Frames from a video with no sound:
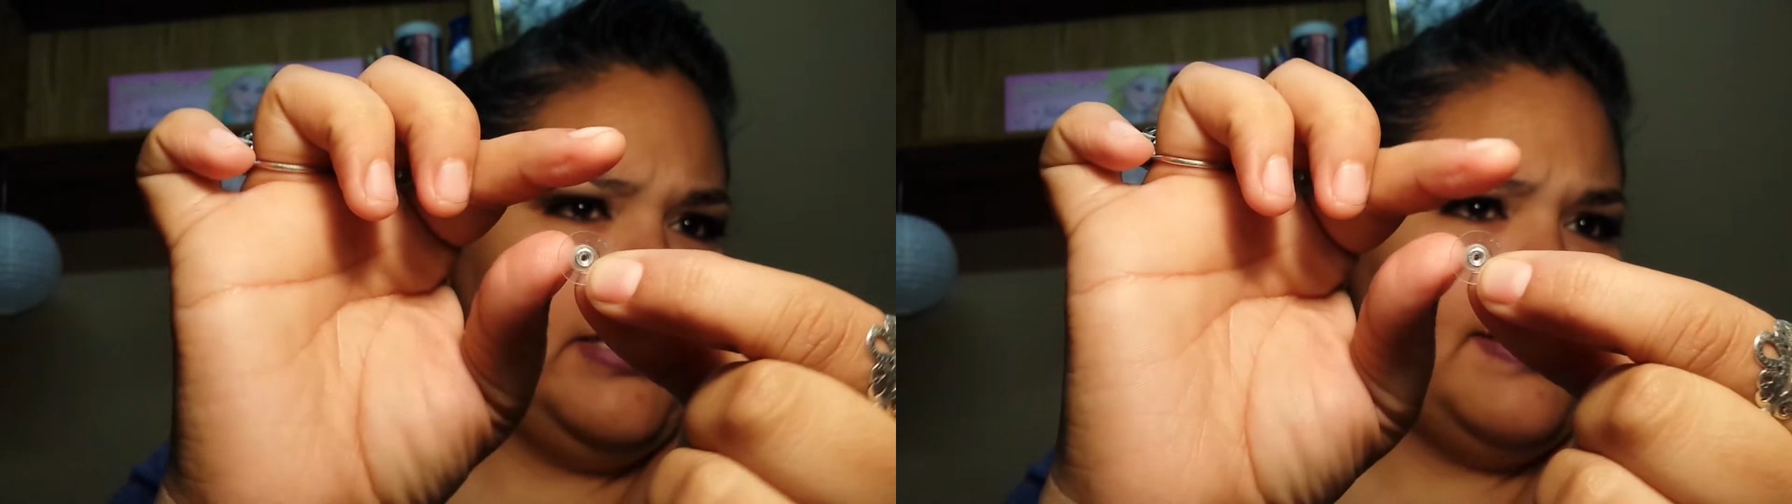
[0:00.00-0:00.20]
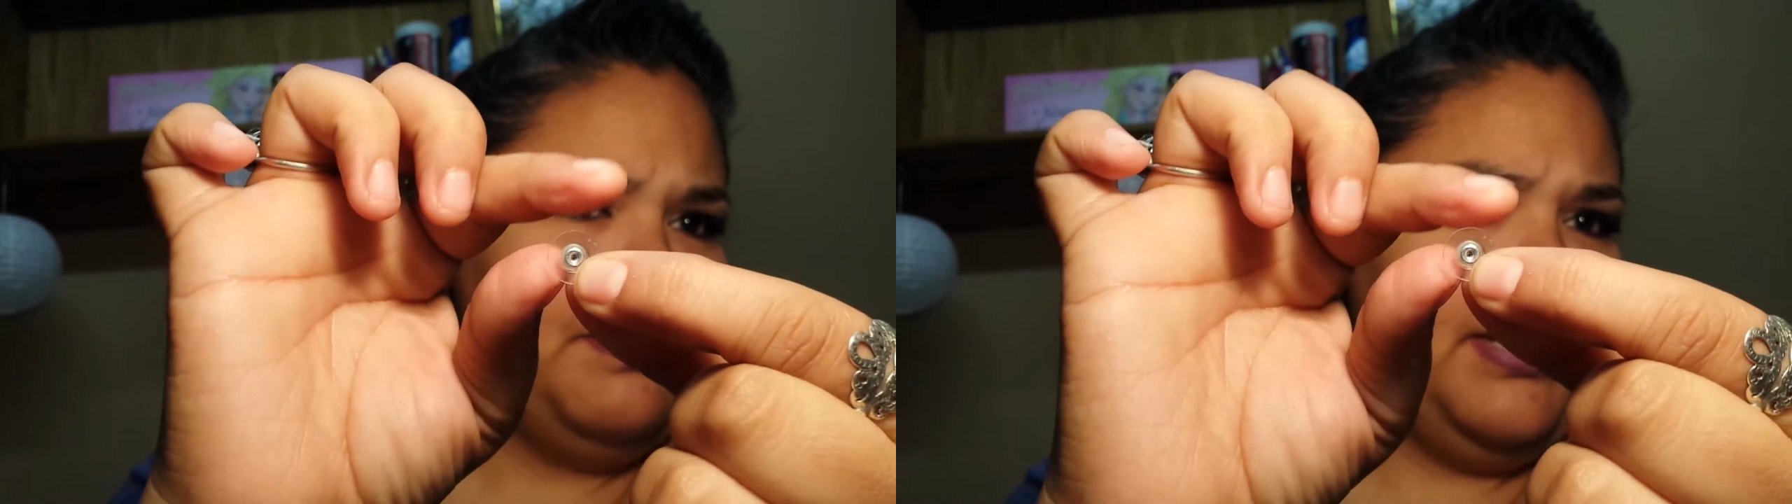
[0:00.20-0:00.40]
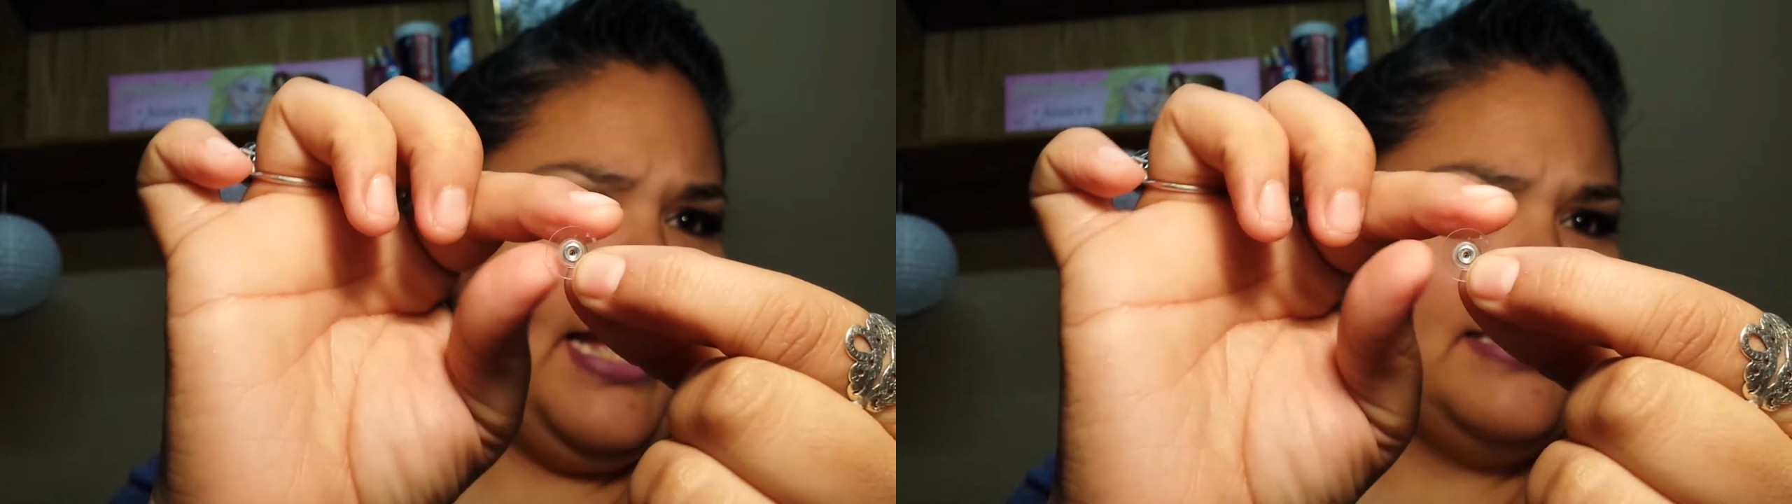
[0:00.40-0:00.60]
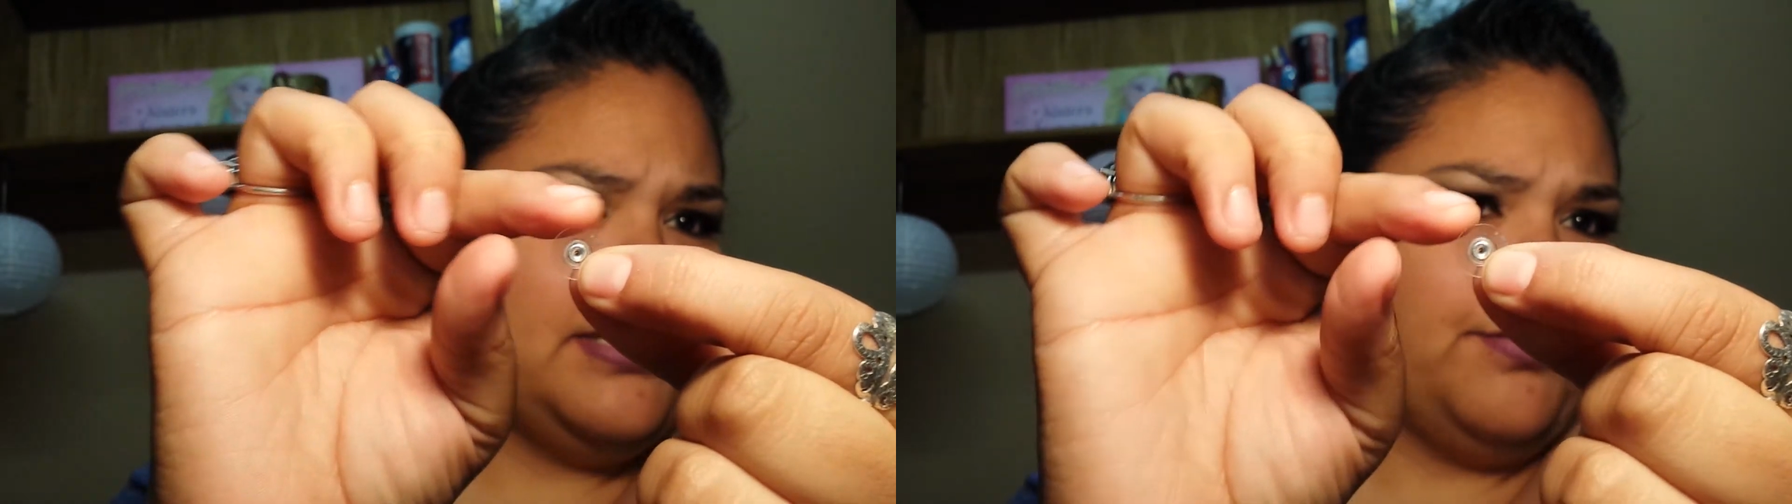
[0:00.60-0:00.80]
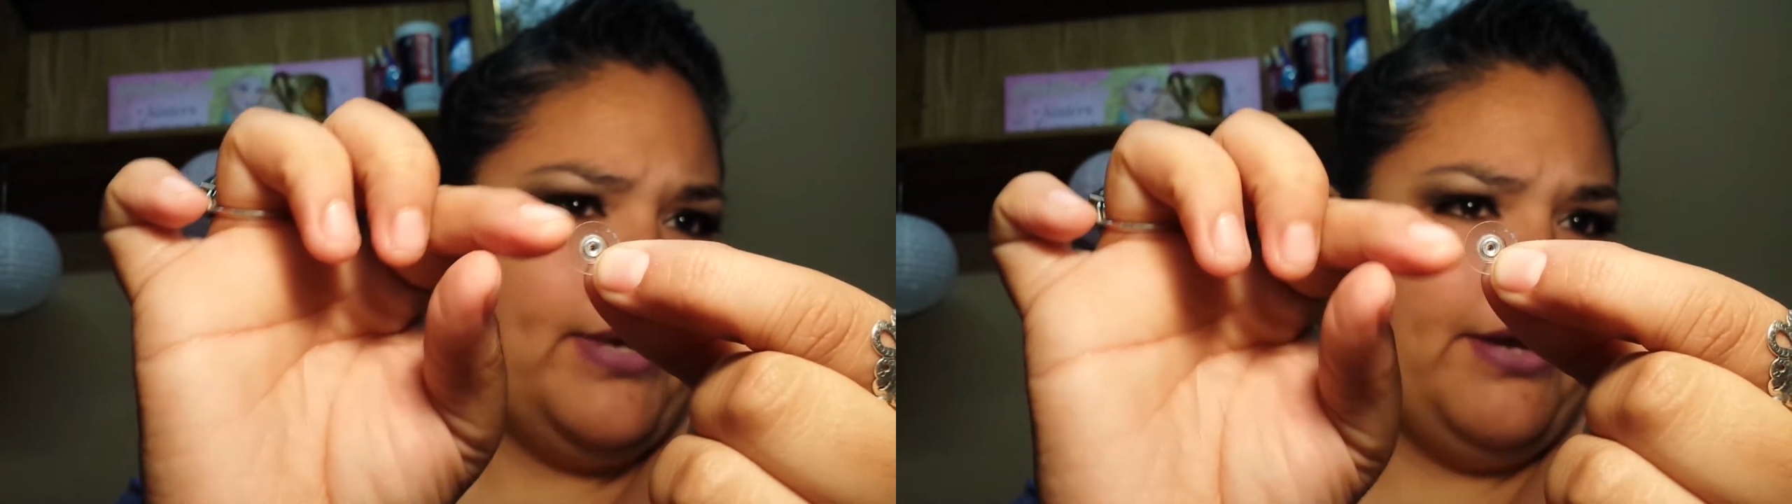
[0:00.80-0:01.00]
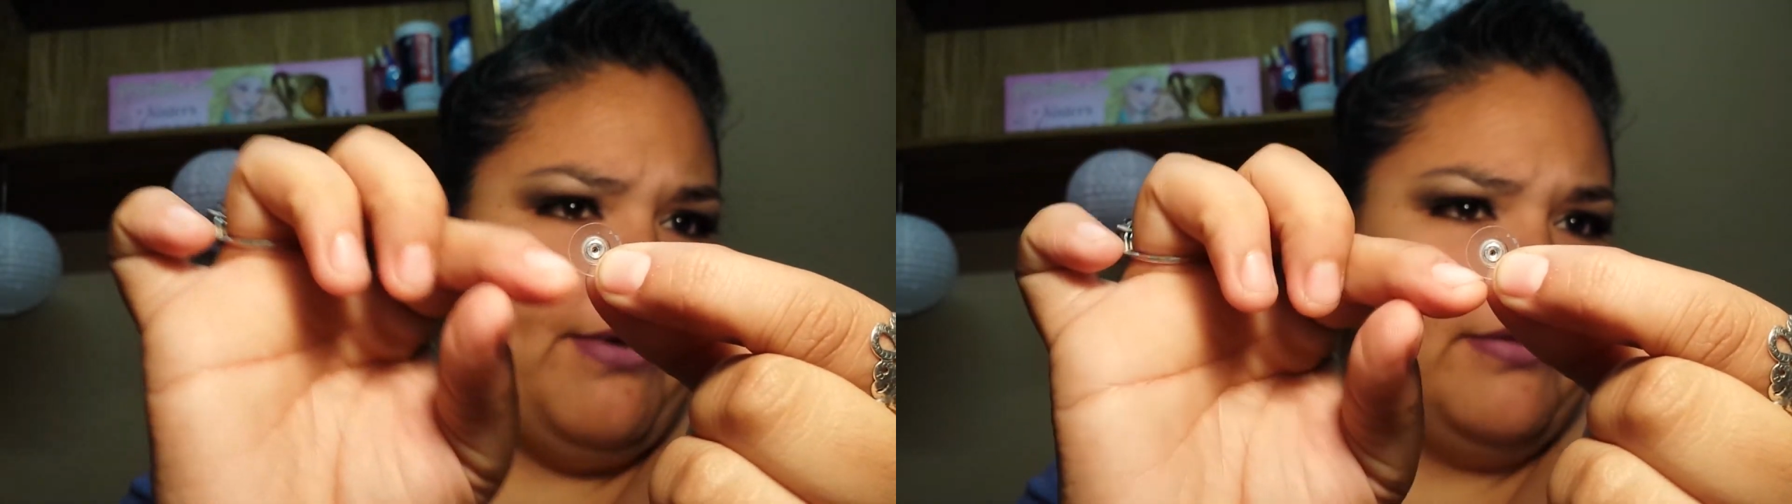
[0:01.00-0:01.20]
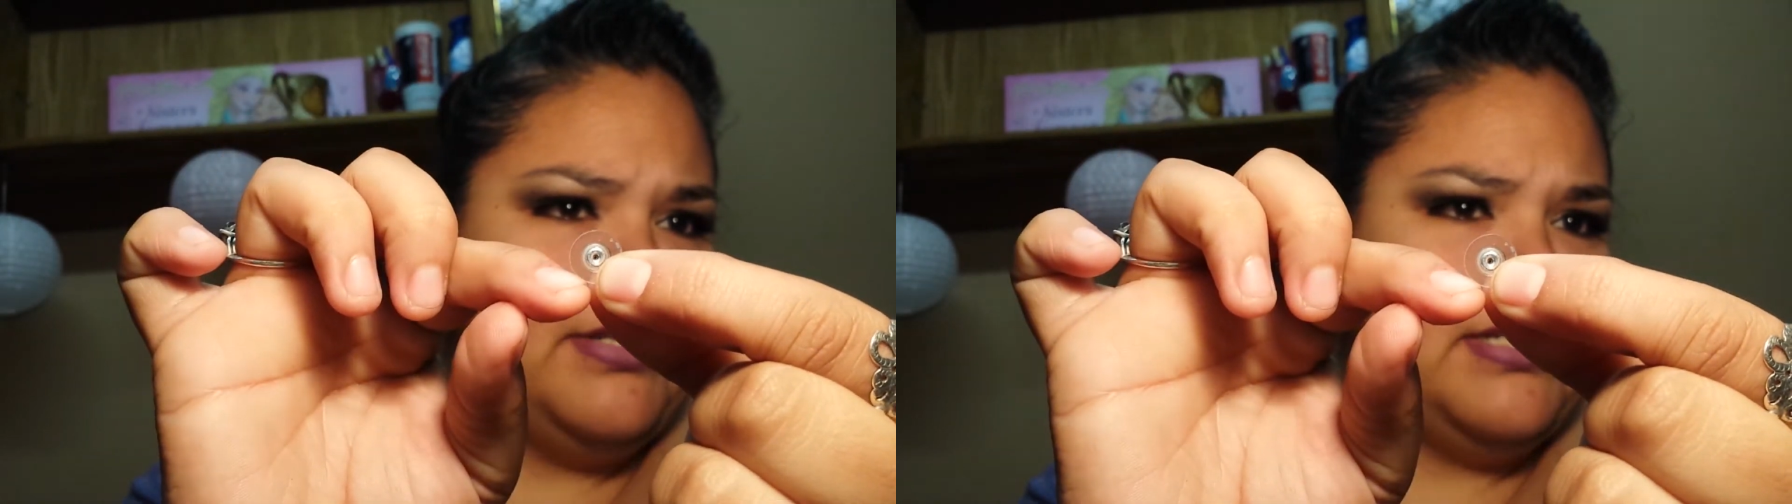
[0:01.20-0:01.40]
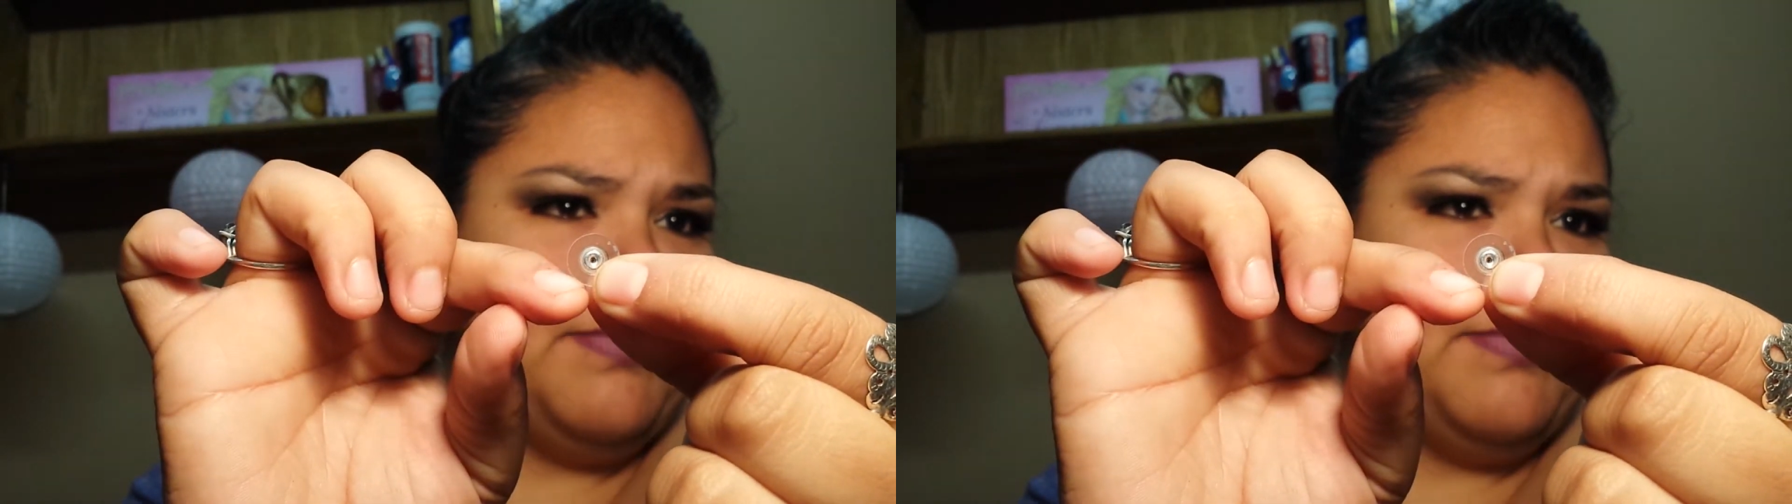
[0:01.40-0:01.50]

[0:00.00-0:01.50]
like this plastic ring around it